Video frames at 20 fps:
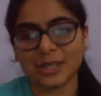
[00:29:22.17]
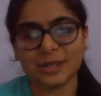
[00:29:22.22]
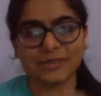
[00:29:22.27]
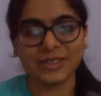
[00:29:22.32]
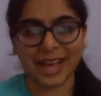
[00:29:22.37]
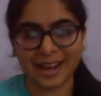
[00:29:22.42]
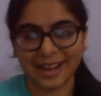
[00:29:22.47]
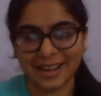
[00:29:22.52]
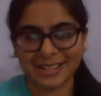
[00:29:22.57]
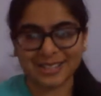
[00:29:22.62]
So
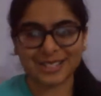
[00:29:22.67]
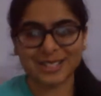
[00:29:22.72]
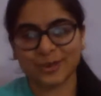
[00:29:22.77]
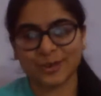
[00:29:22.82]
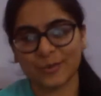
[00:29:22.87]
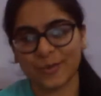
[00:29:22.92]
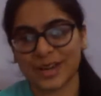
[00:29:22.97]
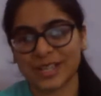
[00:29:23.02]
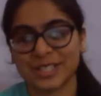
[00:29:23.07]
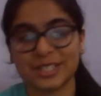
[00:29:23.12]
if that answers
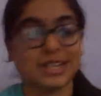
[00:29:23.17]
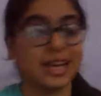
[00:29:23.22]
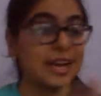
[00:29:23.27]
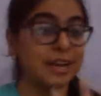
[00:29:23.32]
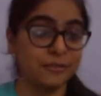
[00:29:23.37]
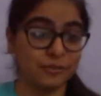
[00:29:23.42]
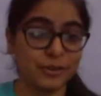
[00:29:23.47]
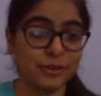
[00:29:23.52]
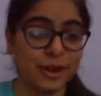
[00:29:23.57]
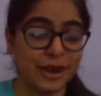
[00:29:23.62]
your question,
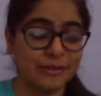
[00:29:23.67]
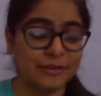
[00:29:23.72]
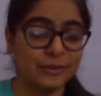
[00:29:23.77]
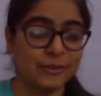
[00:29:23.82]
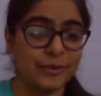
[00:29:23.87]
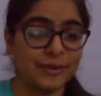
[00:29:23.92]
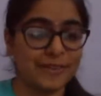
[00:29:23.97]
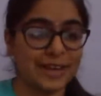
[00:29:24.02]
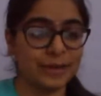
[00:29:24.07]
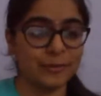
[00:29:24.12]
and if you
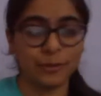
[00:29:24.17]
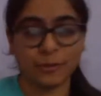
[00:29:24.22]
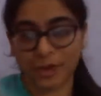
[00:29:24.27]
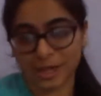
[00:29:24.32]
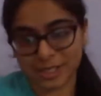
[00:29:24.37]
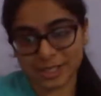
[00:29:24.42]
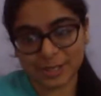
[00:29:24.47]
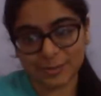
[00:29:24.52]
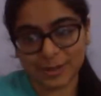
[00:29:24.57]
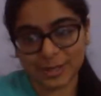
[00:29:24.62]
have any more
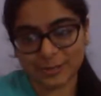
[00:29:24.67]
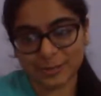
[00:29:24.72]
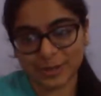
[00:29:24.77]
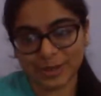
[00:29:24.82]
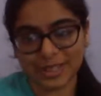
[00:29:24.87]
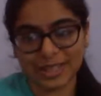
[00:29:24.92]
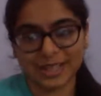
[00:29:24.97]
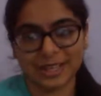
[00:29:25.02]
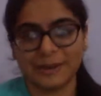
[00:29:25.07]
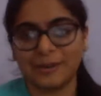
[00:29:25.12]
questions, please
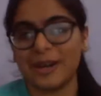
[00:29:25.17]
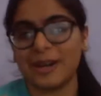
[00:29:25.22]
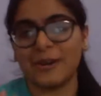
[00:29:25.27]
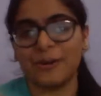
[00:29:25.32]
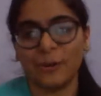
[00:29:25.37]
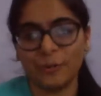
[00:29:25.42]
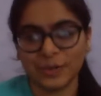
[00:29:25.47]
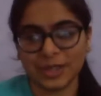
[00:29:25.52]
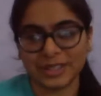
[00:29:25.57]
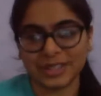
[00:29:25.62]
put that down. I
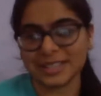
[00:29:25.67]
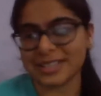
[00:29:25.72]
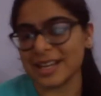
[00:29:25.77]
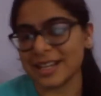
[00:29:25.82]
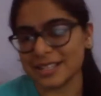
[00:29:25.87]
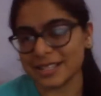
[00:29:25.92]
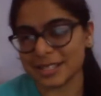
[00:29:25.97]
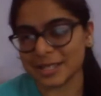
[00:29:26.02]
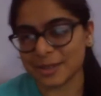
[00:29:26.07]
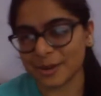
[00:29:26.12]
hope that this
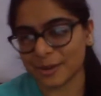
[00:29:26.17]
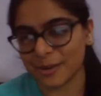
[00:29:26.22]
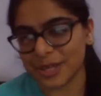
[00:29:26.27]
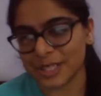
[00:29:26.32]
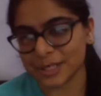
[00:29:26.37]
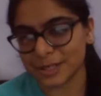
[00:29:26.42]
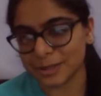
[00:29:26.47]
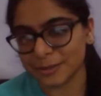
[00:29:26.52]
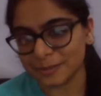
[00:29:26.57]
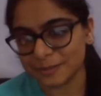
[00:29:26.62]
answers your
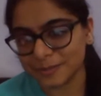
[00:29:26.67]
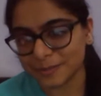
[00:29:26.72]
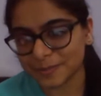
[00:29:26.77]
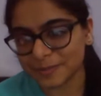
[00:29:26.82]
question.